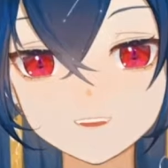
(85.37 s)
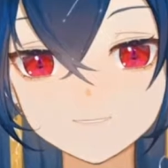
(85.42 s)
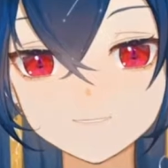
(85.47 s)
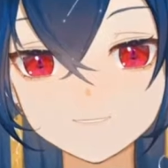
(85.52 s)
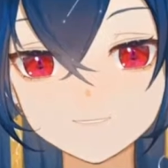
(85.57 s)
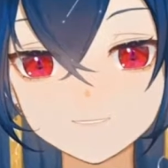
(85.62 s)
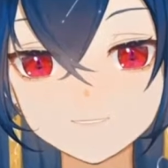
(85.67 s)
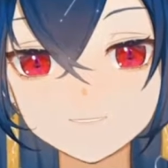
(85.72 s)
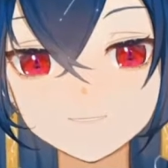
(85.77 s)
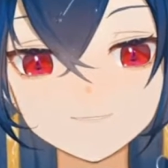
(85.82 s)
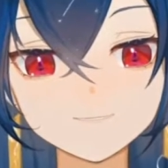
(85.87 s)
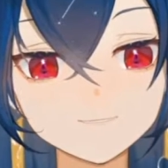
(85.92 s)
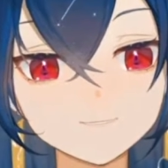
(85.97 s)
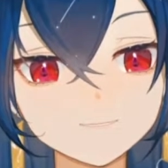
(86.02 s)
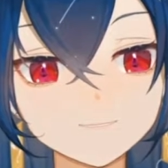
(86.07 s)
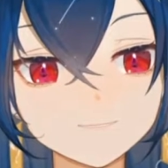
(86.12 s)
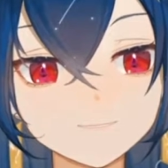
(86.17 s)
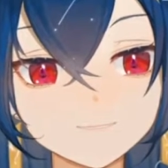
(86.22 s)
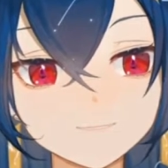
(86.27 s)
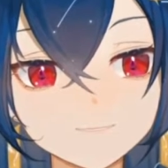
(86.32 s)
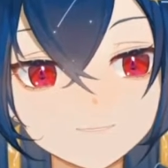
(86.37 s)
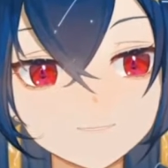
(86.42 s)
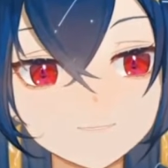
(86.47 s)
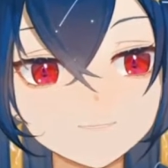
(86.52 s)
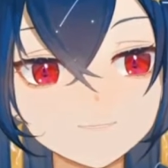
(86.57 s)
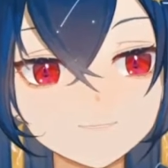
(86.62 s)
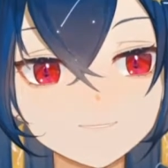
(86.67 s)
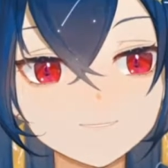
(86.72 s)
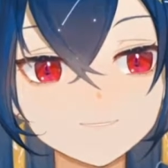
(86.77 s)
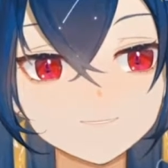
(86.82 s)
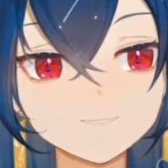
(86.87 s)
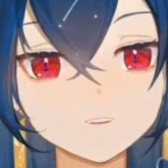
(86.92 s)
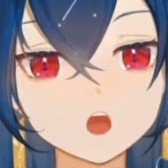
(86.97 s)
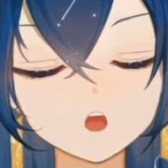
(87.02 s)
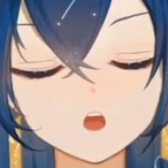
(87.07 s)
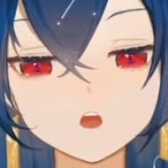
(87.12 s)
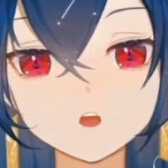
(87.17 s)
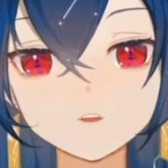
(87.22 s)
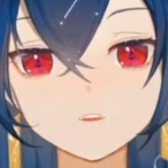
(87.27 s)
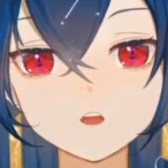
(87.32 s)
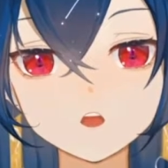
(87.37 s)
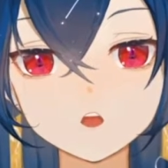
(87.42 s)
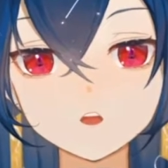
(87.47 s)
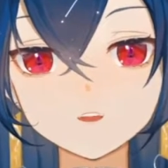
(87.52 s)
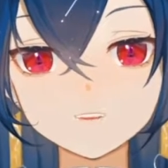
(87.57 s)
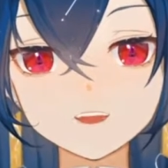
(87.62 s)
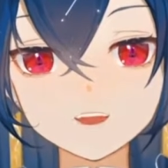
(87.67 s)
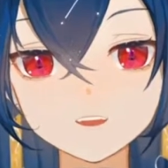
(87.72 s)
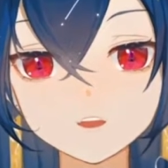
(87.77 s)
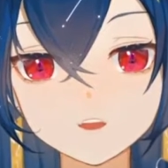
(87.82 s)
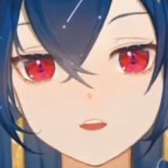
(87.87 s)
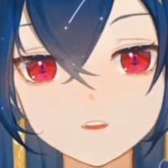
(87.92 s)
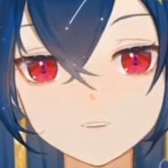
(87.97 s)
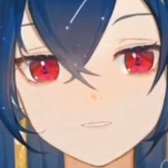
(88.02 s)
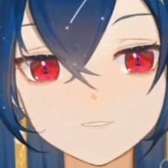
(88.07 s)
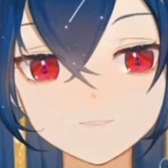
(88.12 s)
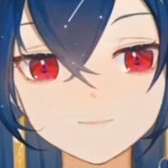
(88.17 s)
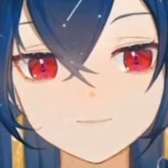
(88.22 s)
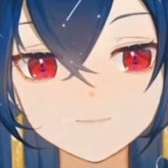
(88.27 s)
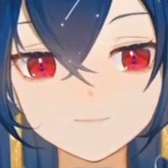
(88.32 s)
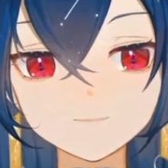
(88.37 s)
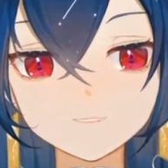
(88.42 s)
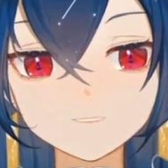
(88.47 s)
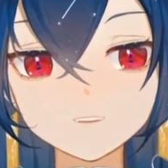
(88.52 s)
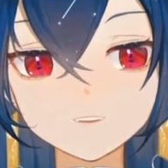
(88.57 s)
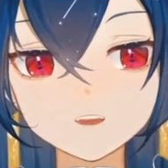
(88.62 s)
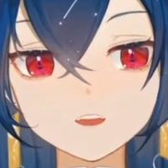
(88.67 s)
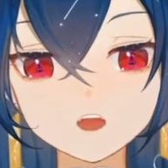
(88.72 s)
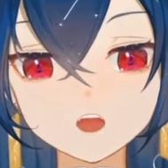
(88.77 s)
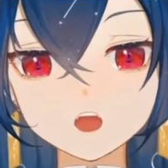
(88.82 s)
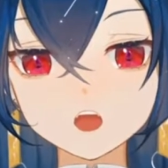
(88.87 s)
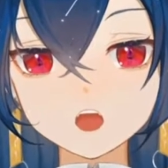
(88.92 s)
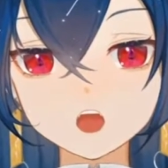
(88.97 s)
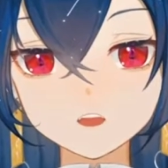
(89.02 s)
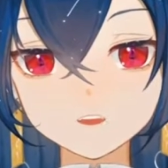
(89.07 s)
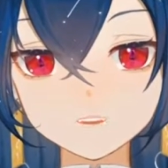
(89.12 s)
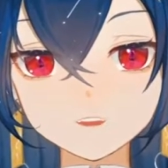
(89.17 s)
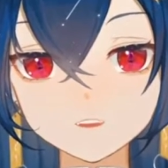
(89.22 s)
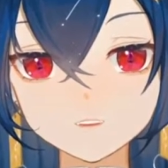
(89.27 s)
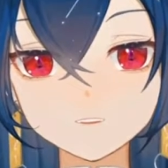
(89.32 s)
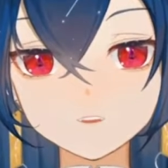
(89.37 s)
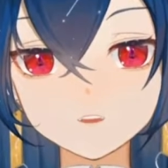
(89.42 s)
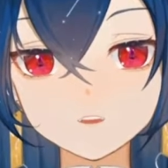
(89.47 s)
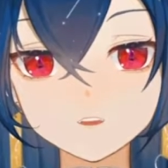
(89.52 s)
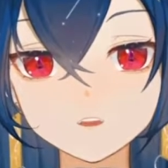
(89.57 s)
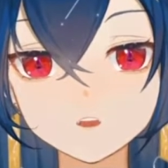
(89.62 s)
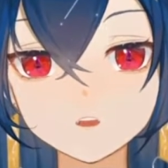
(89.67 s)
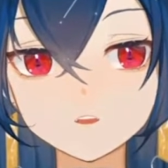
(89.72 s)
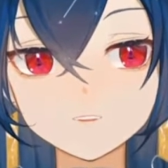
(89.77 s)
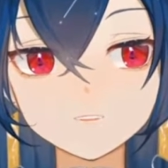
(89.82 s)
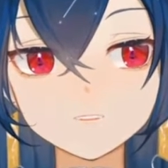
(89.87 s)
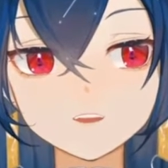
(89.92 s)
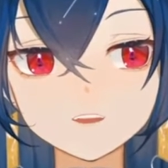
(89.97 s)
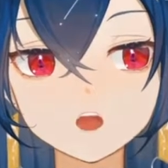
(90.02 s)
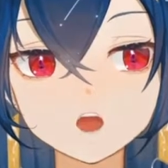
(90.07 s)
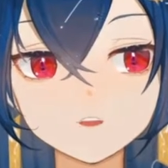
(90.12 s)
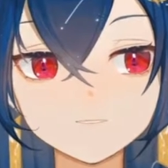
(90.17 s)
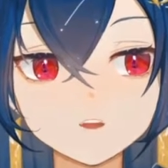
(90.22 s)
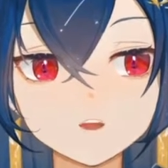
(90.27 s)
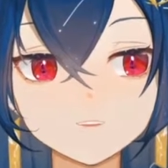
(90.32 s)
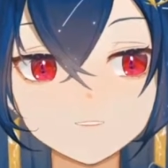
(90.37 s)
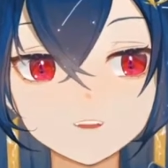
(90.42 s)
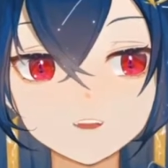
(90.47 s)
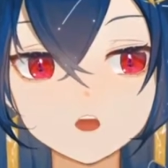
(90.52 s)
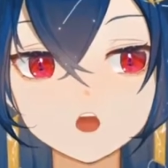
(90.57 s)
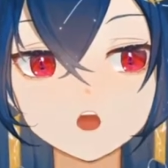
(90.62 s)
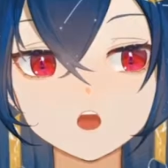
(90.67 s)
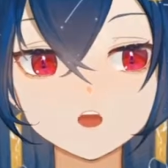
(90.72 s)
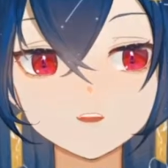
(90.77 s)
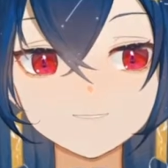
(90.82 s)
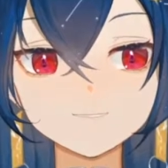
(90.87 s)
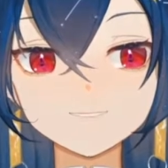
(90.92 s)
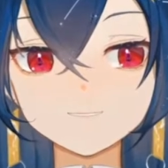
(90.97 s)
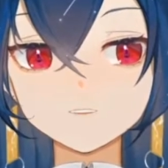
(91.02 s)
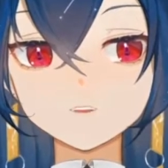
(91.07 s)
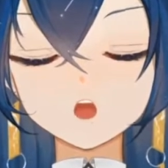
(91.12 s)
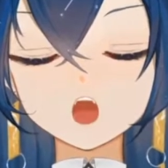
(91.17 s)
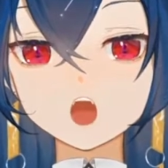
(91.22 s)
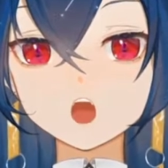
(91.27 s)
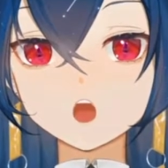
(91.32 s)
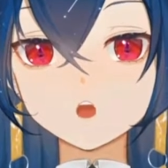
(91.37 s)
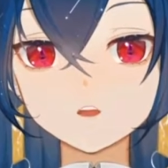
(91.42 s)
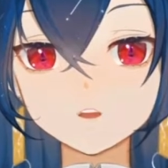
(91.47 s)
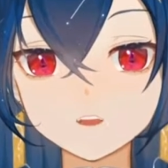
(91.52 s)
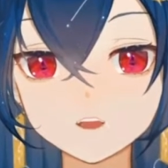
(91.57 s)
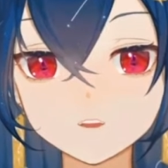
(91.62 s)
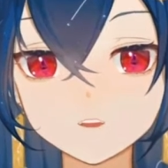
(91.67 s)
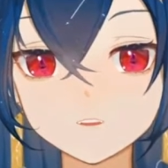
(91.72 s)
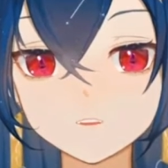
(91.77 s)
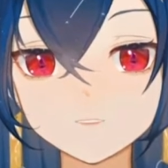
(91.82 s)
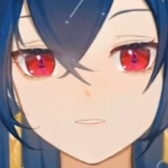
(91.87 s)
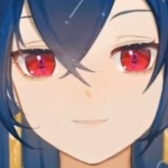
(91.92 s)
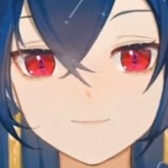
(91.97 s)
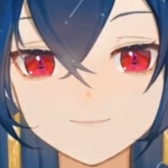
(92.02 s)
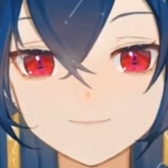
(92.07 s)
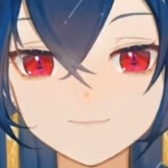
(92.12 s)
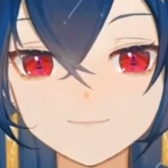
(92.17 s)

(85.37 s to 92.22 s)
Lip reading: Like, no one cares about your poop. Like, I'm just being honest. Like, no one cares.